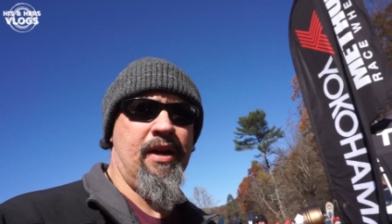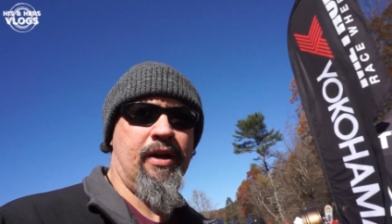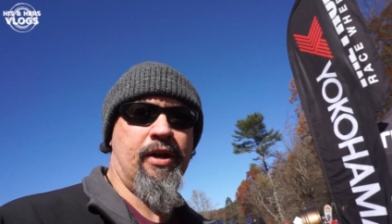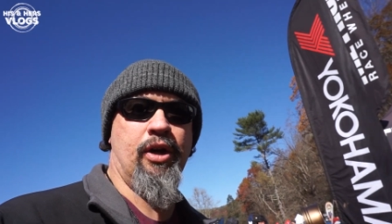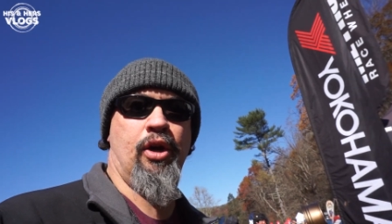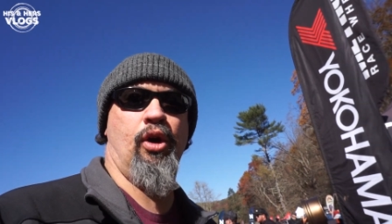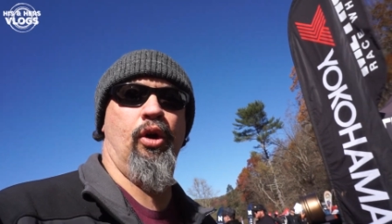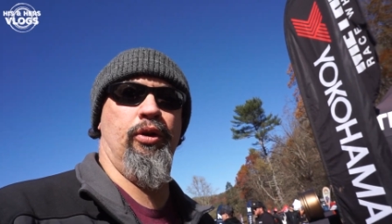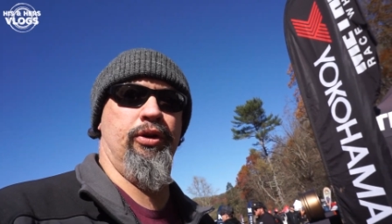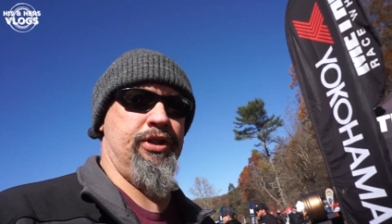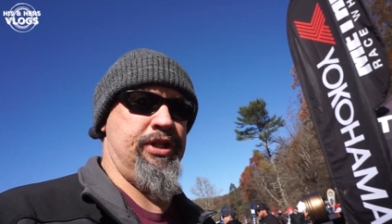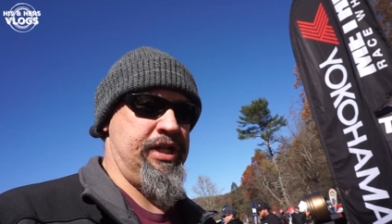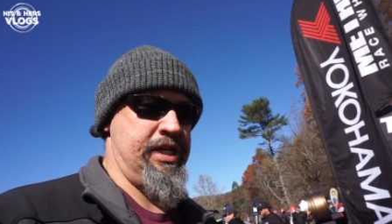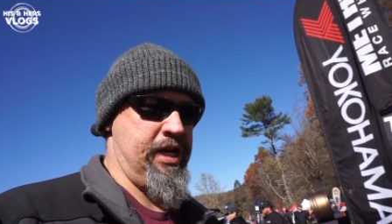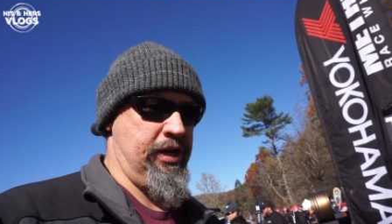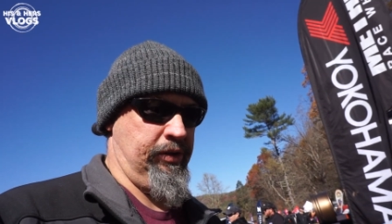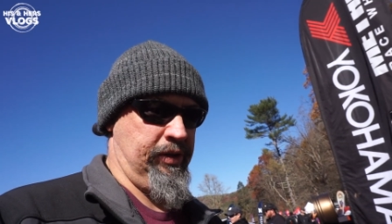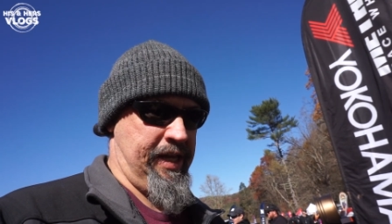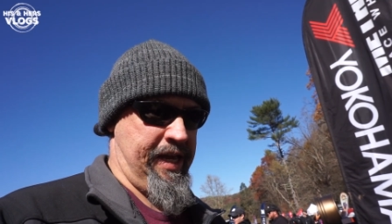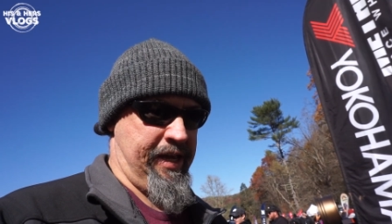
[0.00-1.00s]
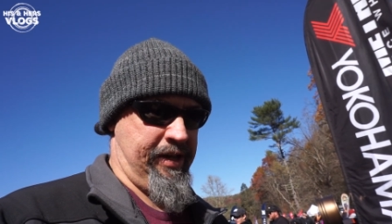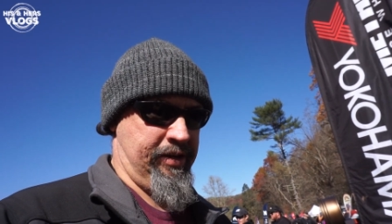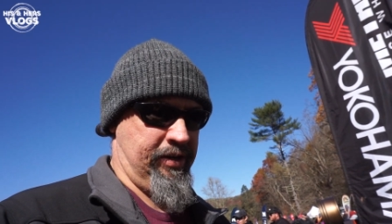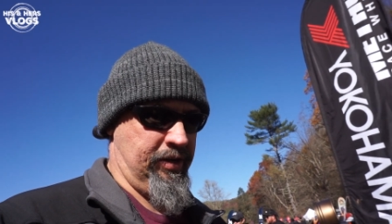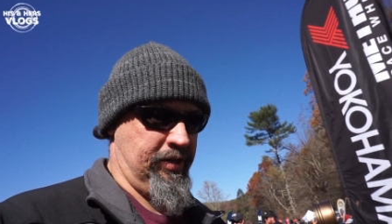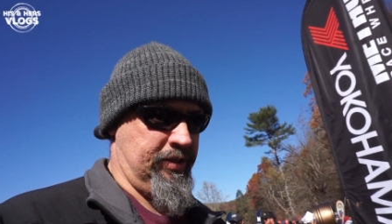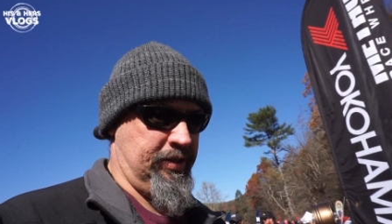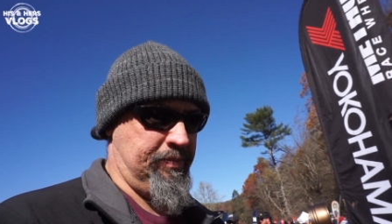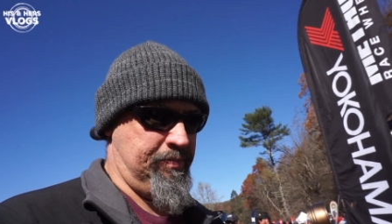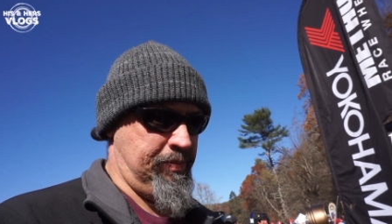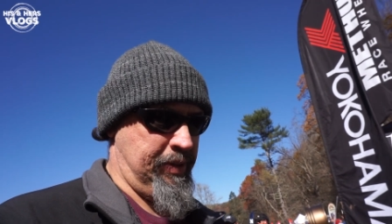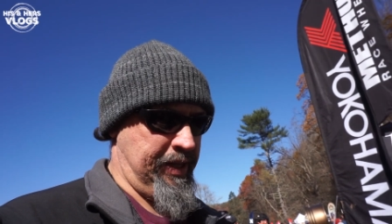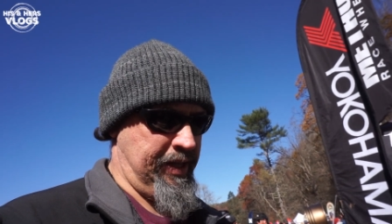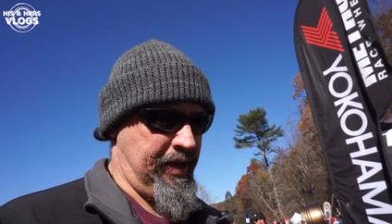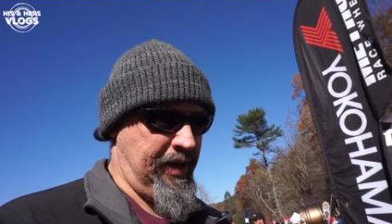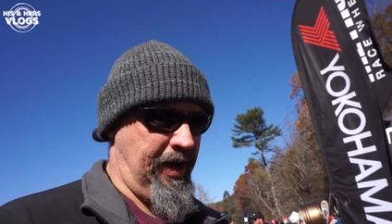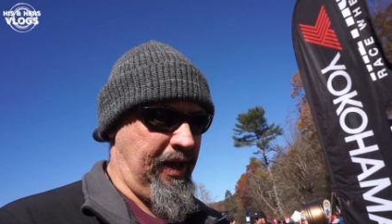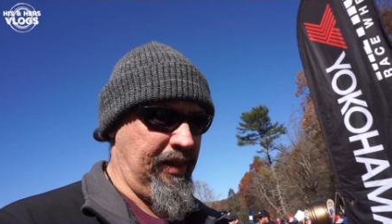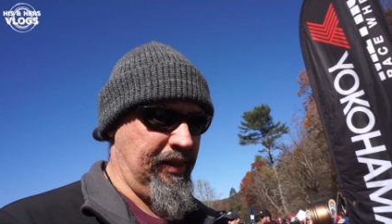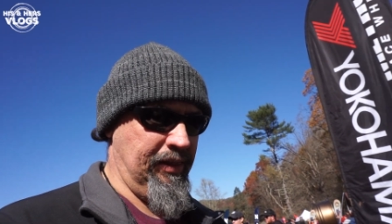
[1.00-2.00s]
good old Geolanders, but
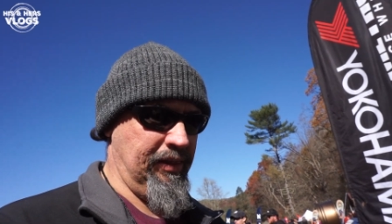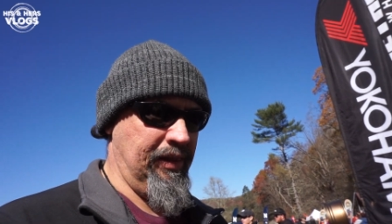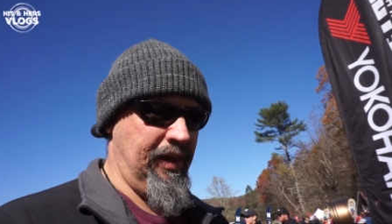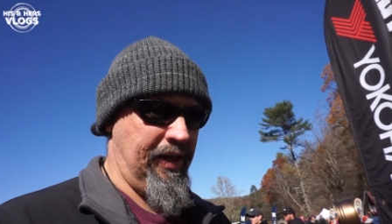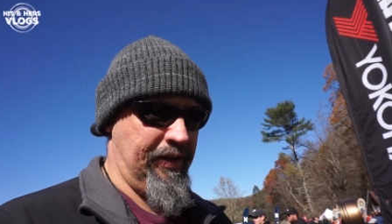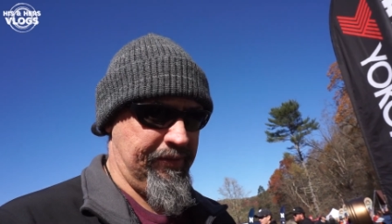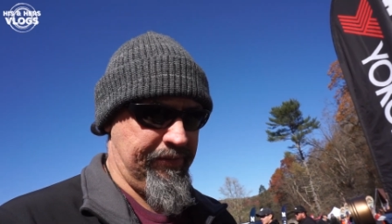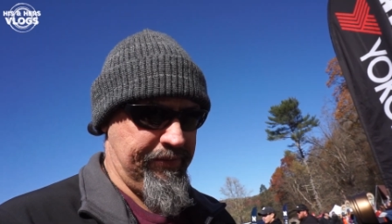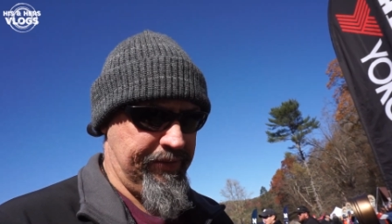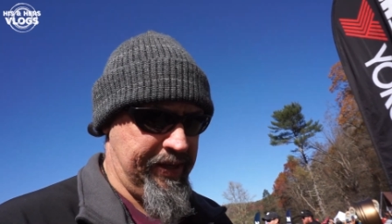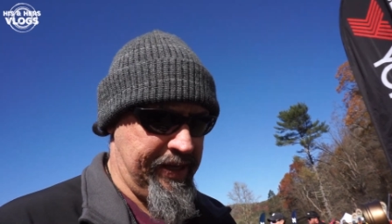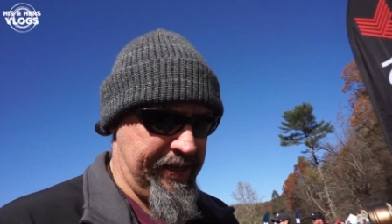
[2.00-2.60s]
I love